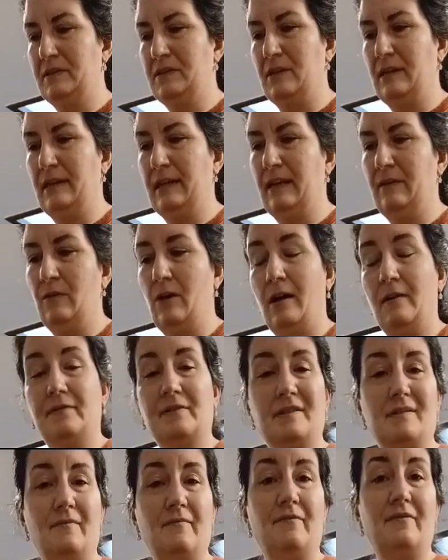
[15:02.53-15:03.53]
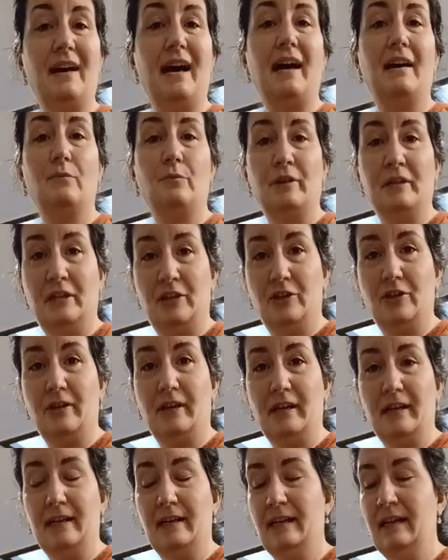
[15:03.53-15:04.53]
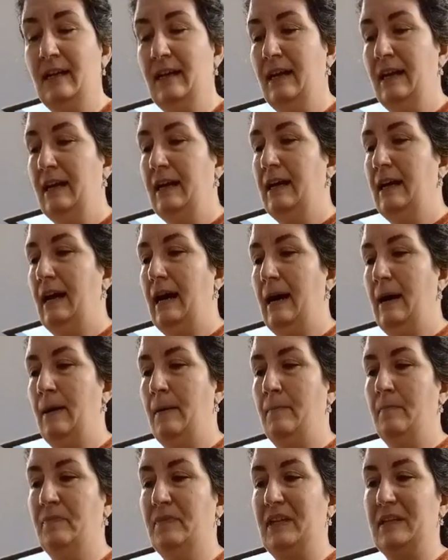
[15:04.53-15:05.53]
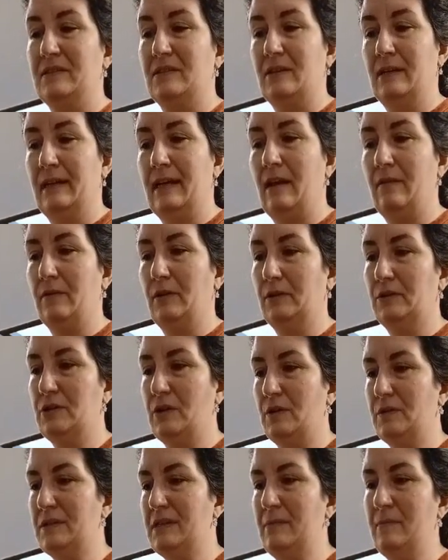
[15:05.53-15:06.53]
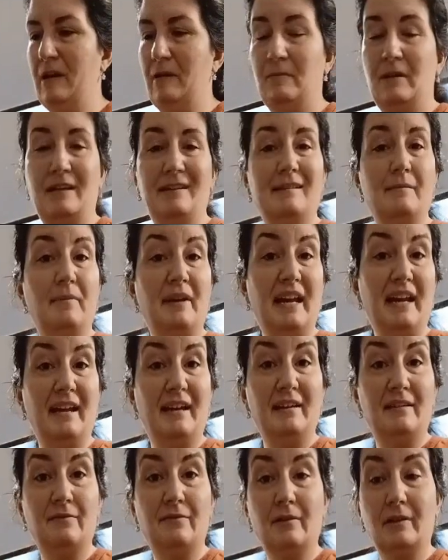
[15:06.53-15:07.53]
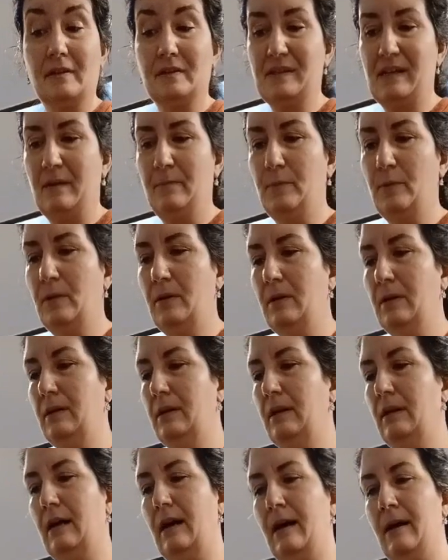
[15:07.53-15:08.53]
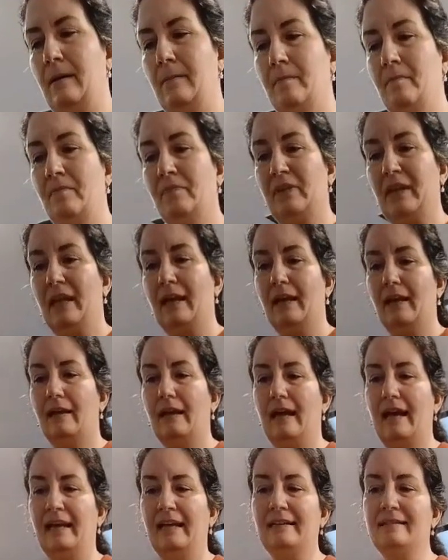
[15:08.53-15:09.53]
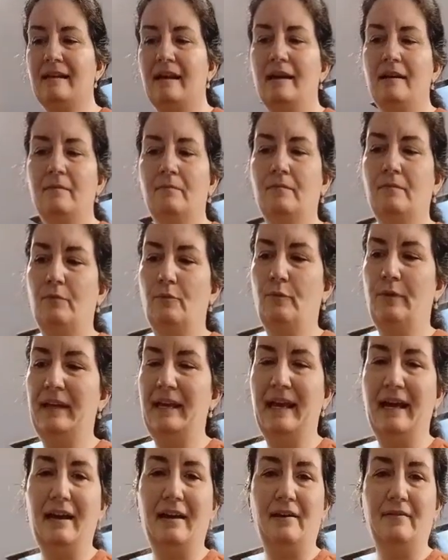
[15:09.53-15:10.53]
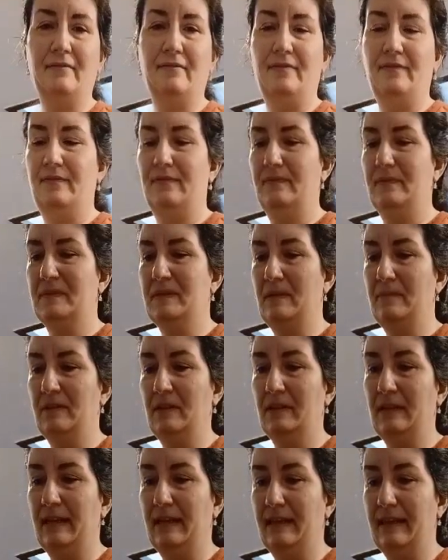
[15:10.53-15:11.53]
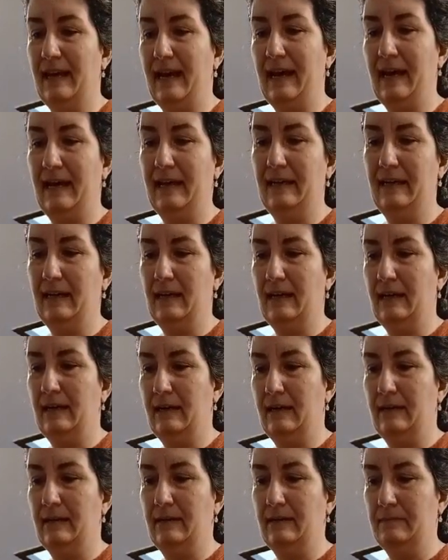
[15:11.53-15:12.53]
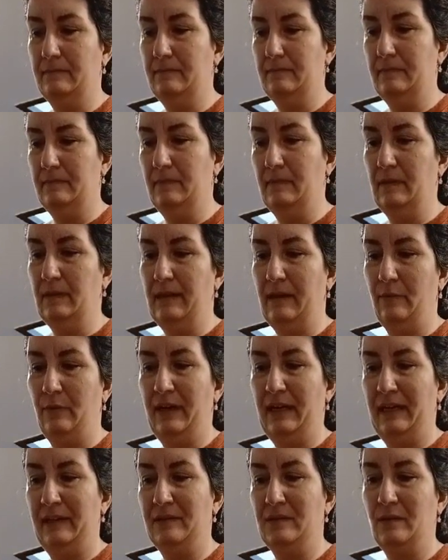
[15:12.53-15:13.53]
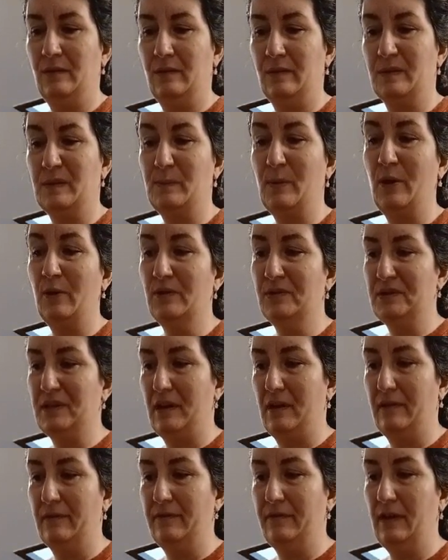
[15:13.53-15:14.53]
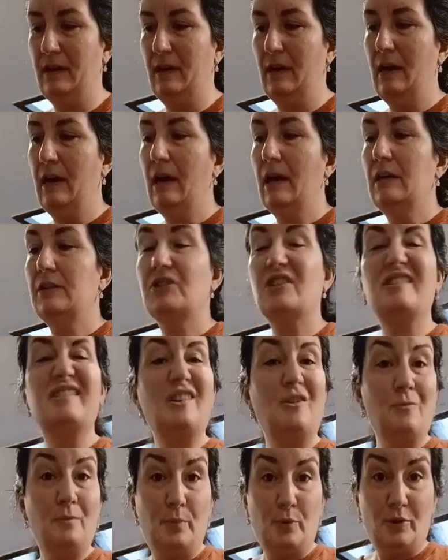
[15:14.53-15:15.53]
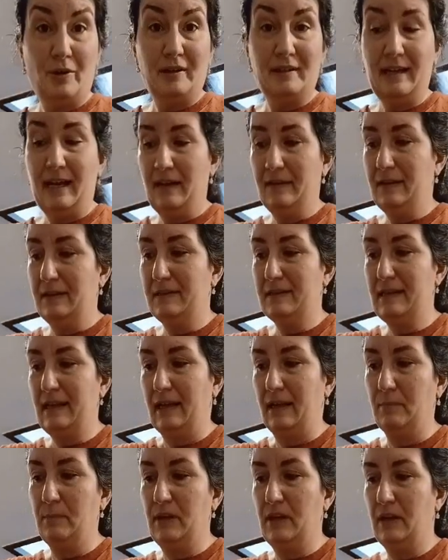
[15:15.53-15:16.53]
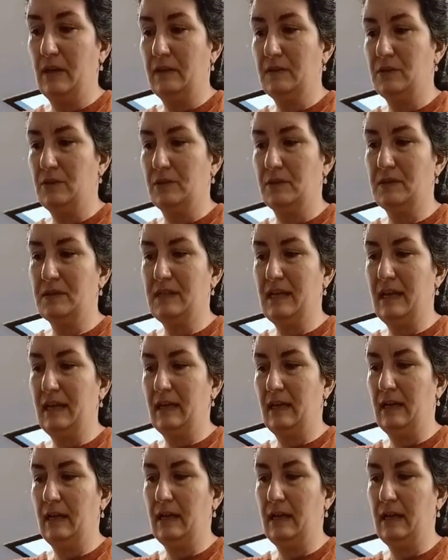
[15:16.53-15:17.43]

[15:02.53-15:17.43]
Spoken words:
going to give off some fat when you cook it. It's going to get real juicy maybe in the pan, for example. Anytime we have something like that that we need to dispose of, just don't pour it down the sink, because your sink,